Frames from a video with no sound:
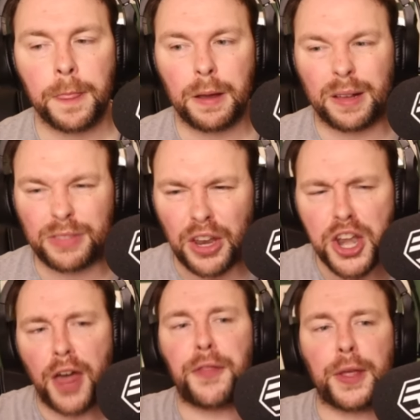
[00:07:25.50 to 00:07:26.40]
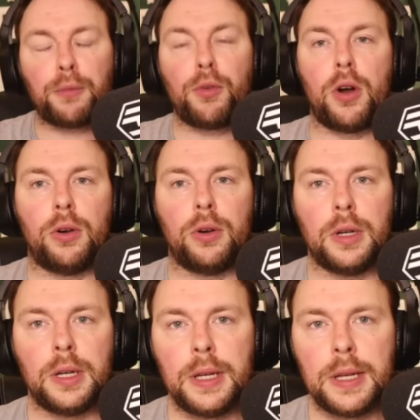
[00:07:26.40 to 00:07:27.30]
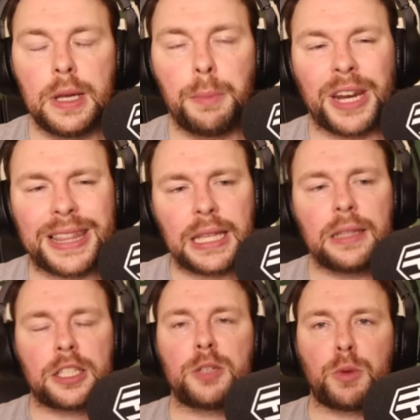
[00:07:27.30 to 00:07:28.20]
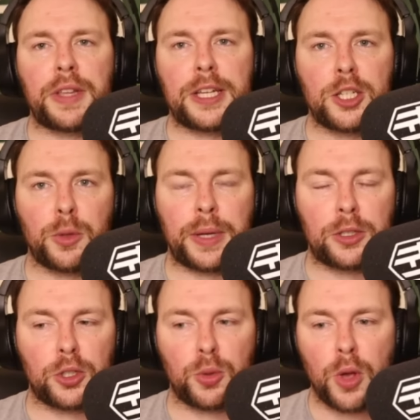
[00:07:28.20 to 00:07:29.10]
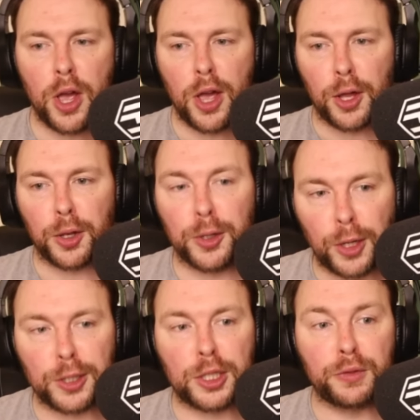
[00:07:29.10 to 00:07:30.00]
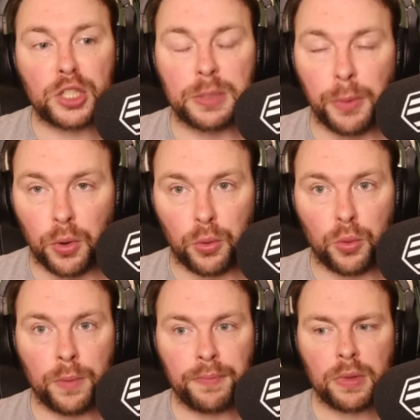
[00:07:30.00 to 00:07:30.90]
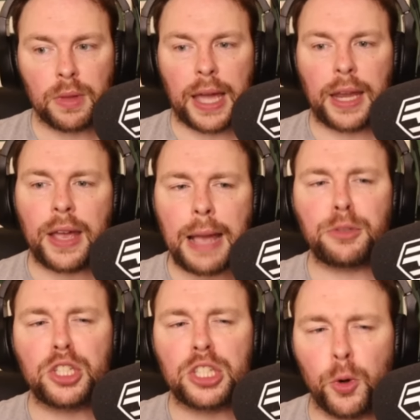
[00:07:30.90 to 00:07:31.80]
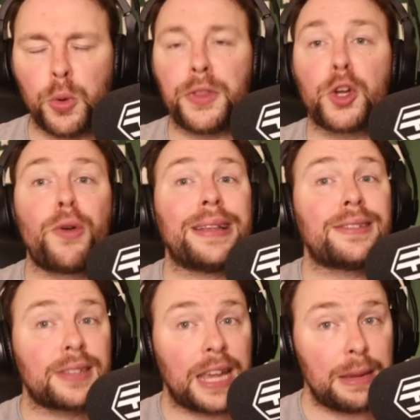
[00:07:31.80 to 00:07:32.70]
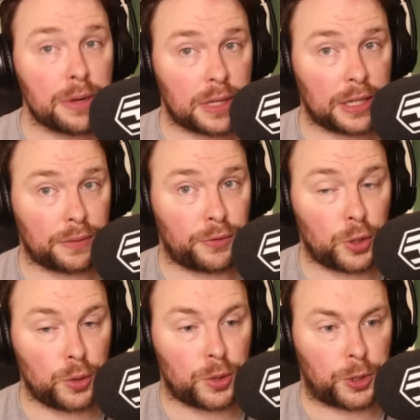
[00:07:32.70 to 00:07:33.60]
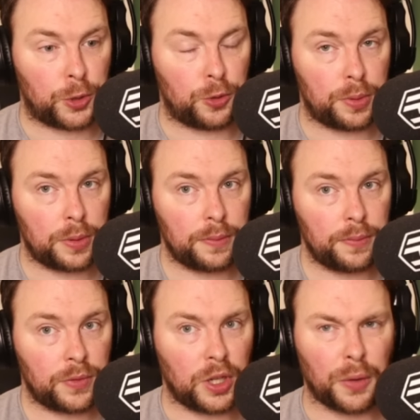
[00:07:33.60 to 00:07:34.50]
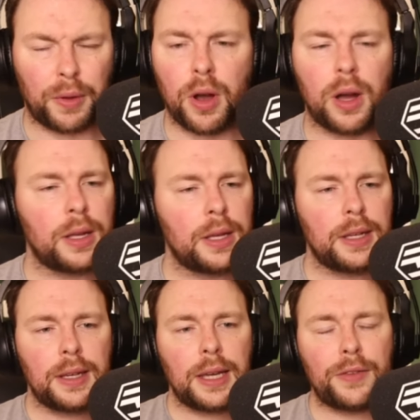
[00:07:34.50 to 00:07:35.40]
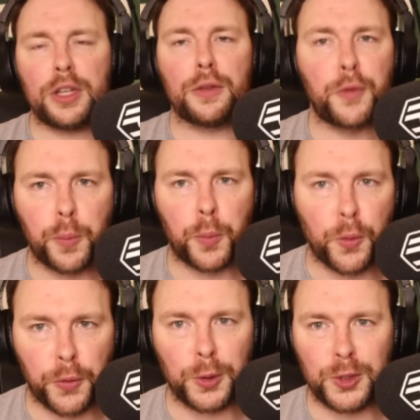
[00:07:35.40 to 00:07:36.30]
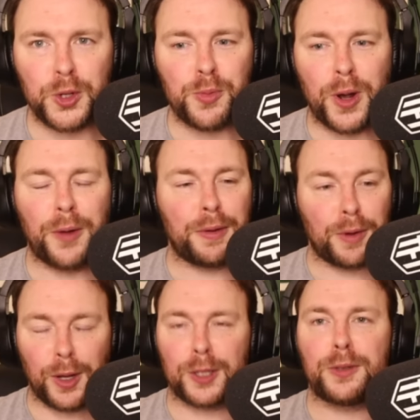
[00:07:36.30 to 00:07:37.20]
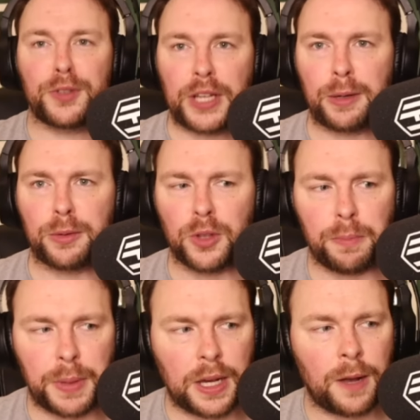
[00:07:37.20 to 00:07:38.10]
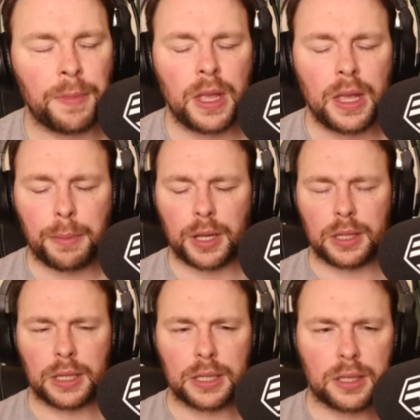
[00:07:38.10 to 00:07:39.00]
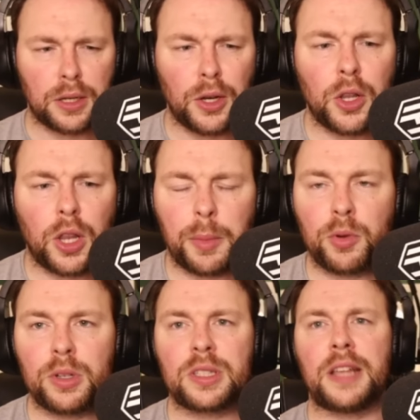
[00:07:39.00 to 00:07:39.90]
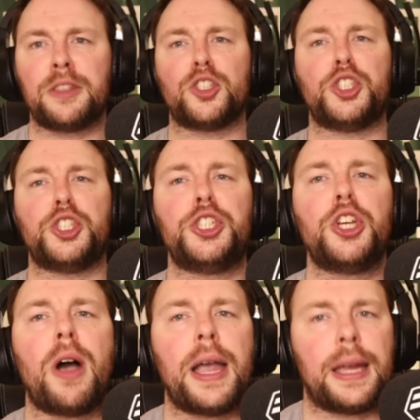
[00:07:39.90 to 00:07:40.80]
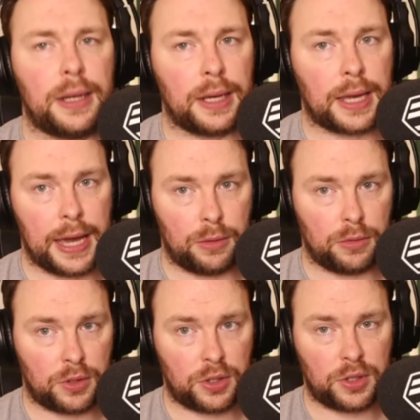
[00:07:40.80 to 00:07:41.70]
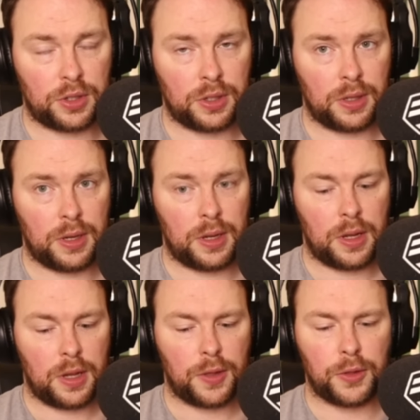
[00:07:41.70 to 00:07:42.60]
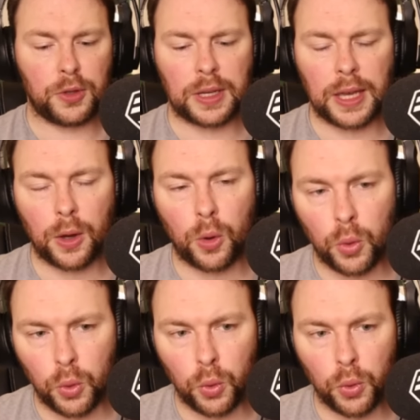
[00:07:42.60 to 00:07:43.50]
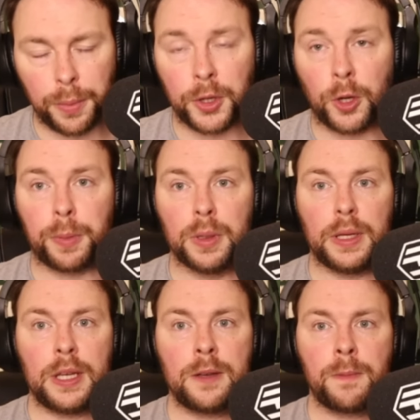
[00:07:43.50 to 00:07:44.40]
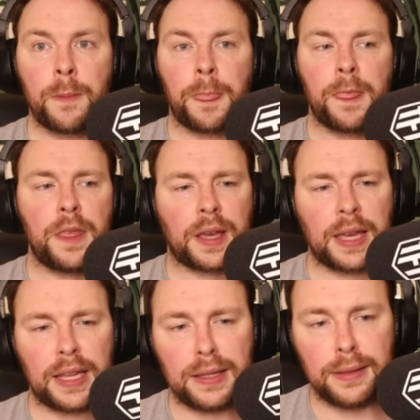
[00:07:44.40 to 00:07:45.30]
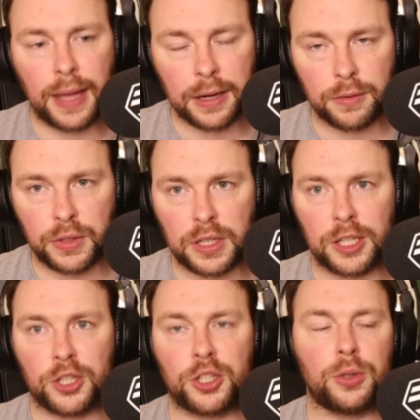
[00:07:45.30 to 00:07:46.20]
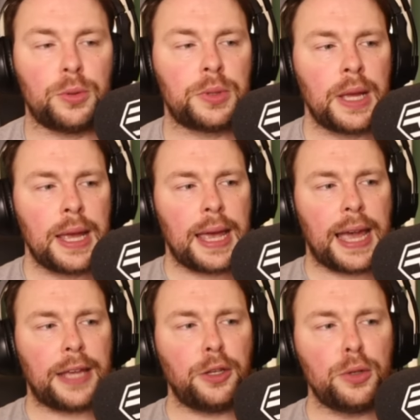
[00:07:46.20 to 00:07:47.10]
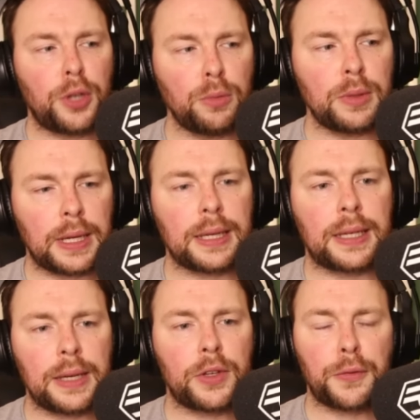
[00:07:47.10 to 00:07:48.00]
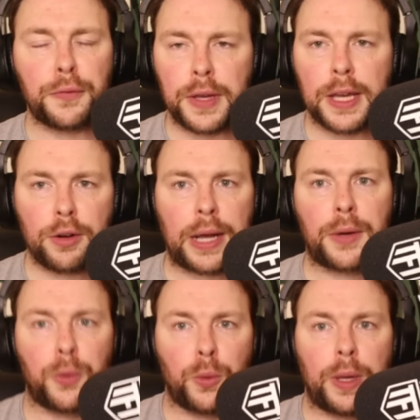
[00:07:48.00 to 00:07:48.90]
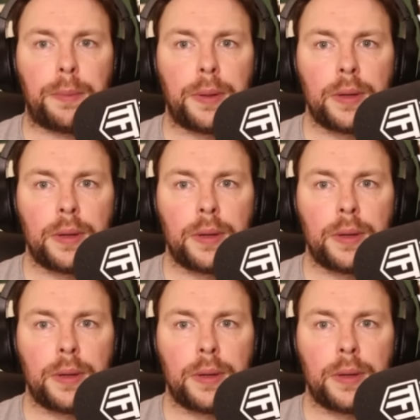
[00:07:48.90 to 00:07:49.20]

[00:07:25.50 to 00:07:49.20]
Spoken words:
I've done nothing wrong. But I think this is what they're doing to lots of small. And I am small in the grand scheme of things of YouTube. You know, there are, even in the football for YouTube world, there are lots of channels that are bigger. But I think it's the conglomerates and the giant accounts that get all the monopoly, that get none of the issues, and you don't get given a fair crack of the whip.